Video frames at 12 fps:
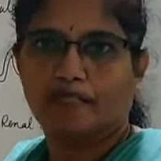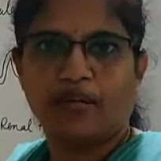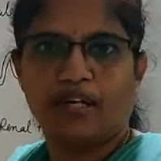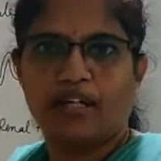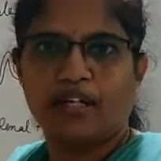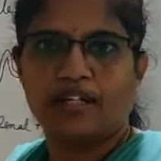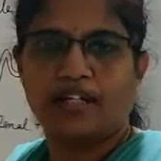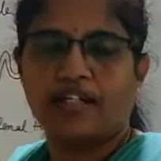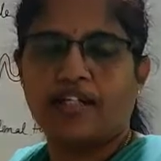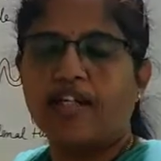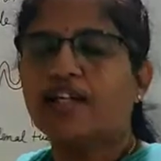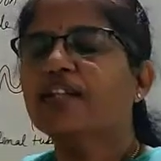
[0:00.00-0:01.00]
plants.
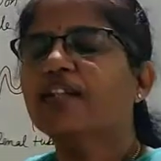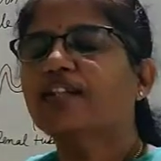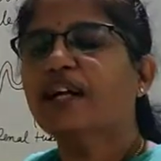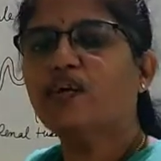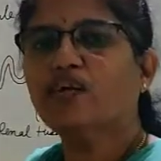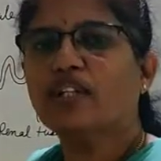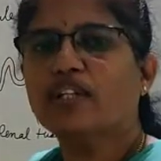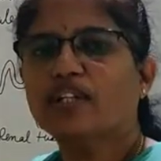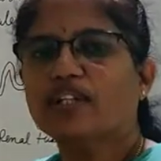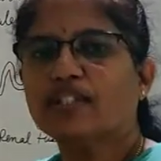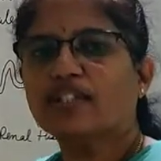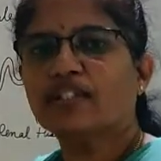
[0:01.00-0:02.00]
Now let
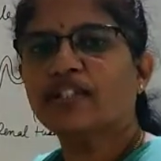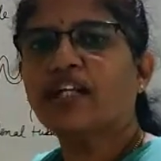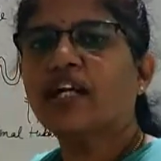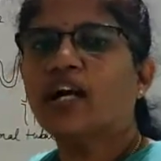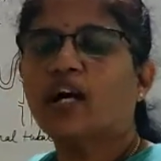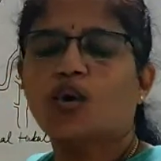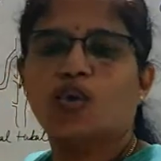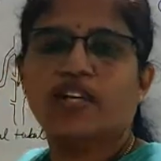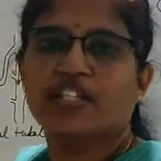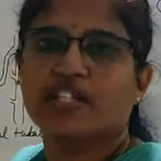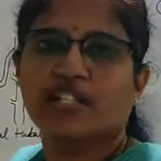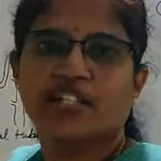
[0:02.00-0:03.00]
us see how
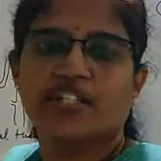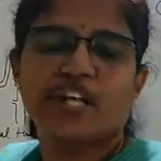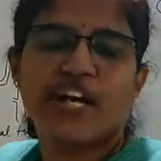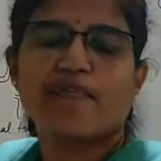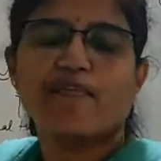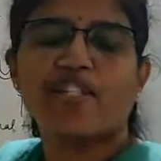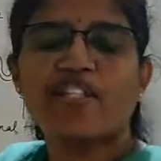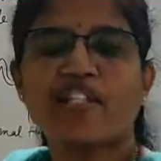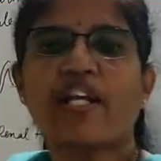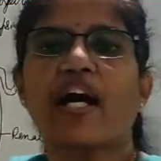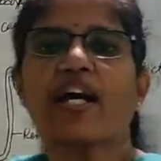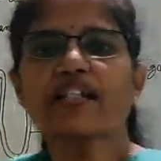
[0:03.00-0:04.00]
excretion happens
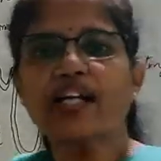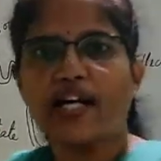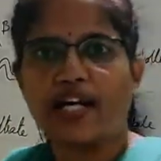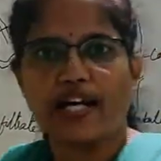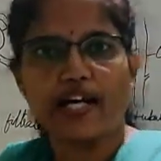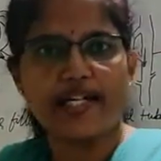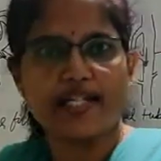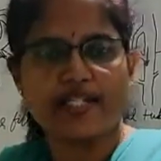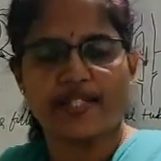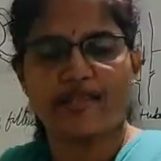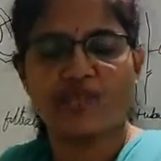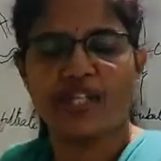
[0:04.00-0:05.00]
in other
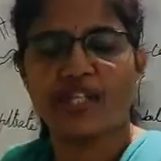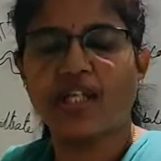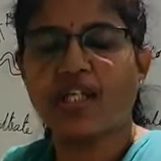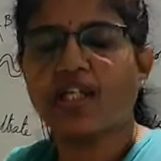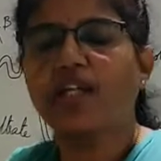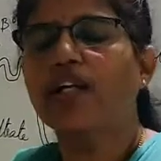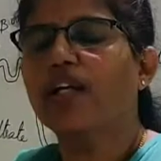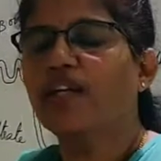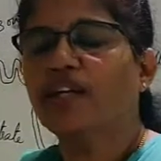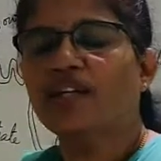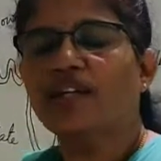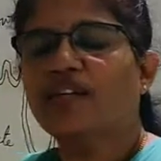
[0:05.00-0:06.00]
organisms.
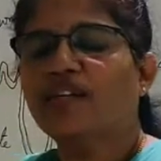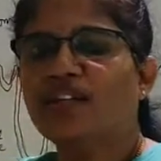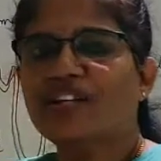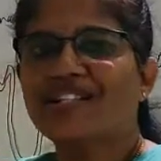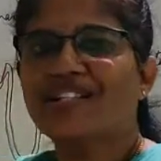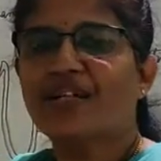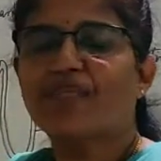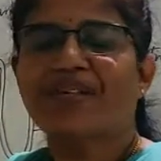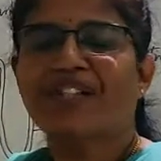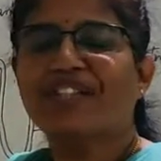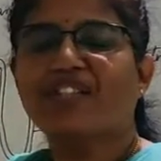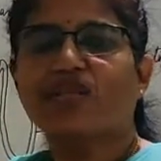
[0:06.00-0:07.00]
For example,
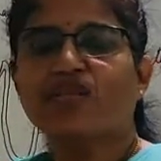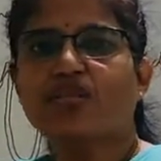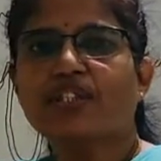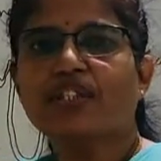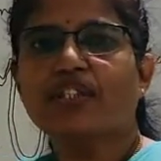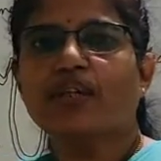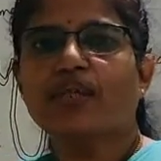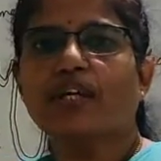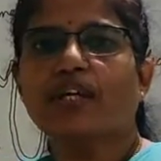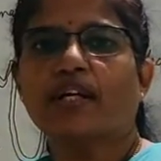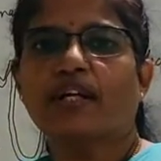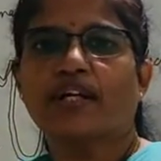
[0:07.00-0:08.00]
in
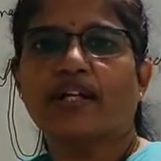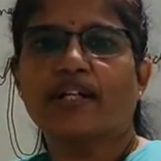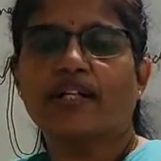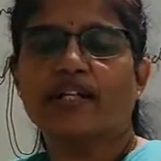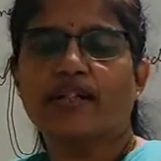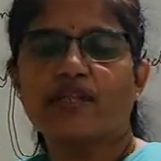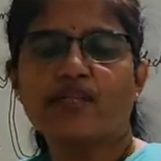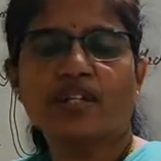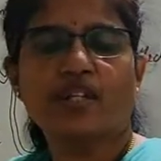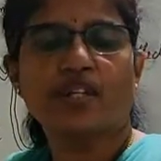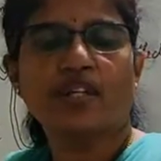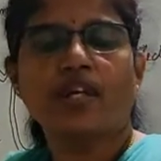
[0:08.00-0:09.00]
unicellular organisms,
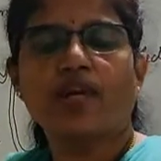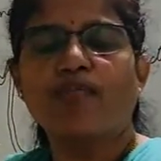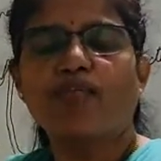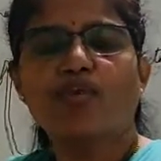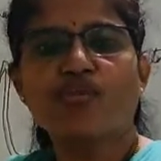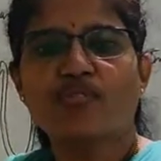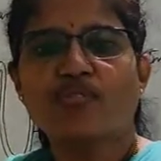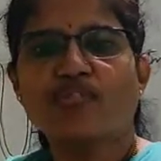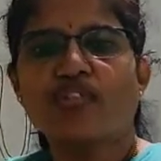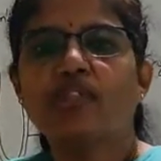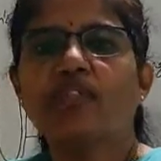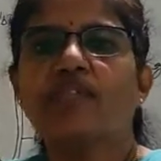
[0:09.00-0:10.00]
most of
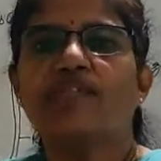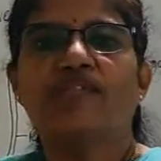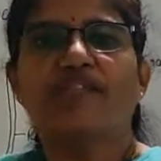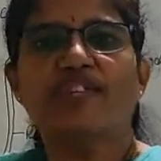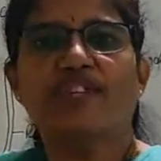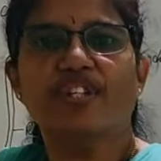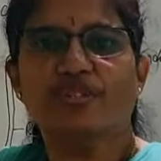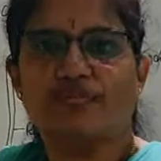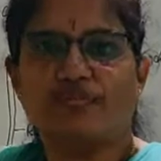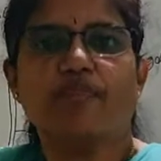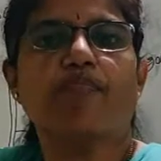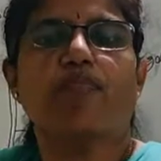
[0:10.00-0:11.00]
the waste
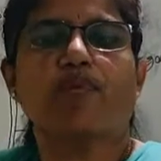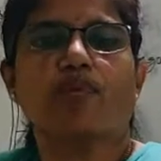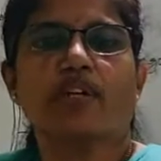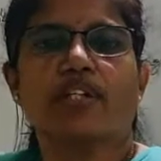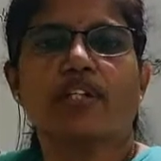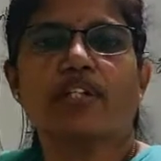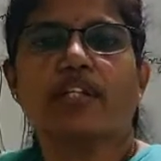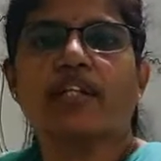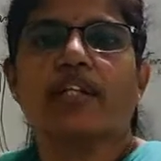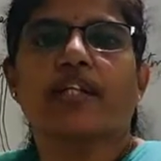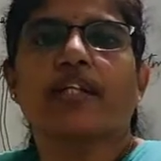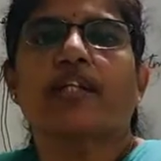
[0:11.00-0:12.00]
products,
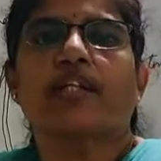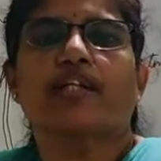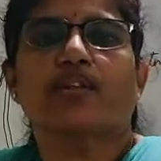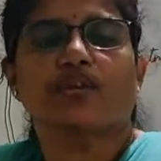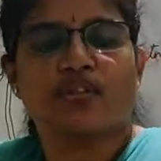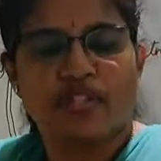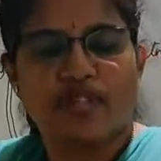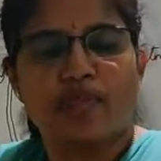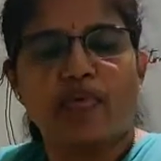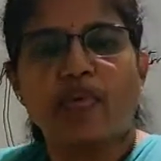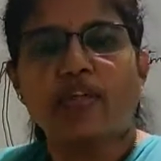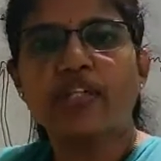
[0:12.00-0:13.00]
toxic
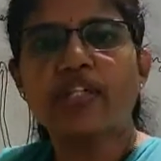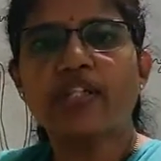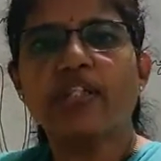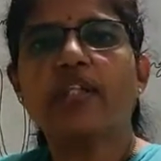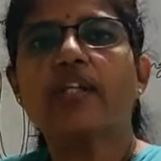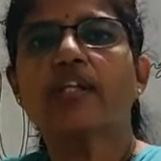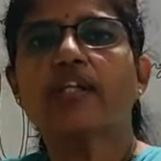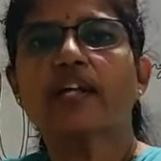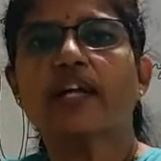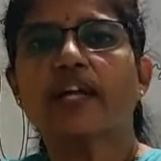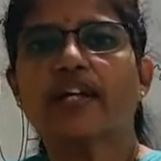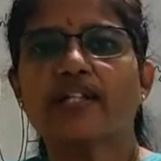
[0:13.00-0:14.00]
products,
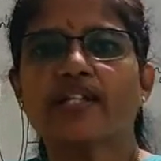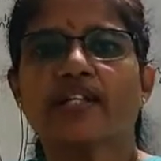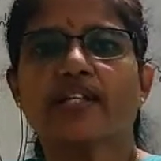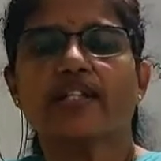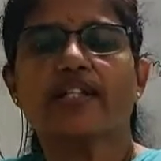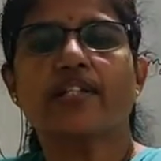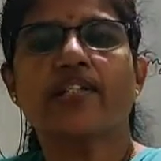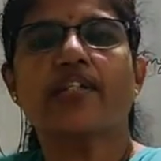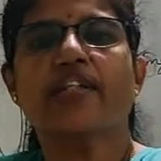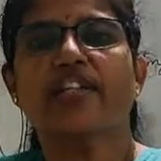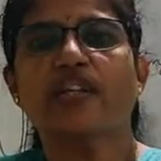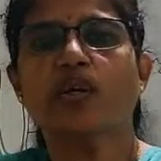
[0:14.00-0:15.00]
gets
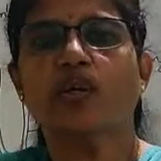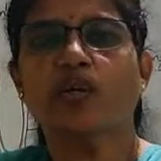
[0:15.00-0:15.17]
digested in the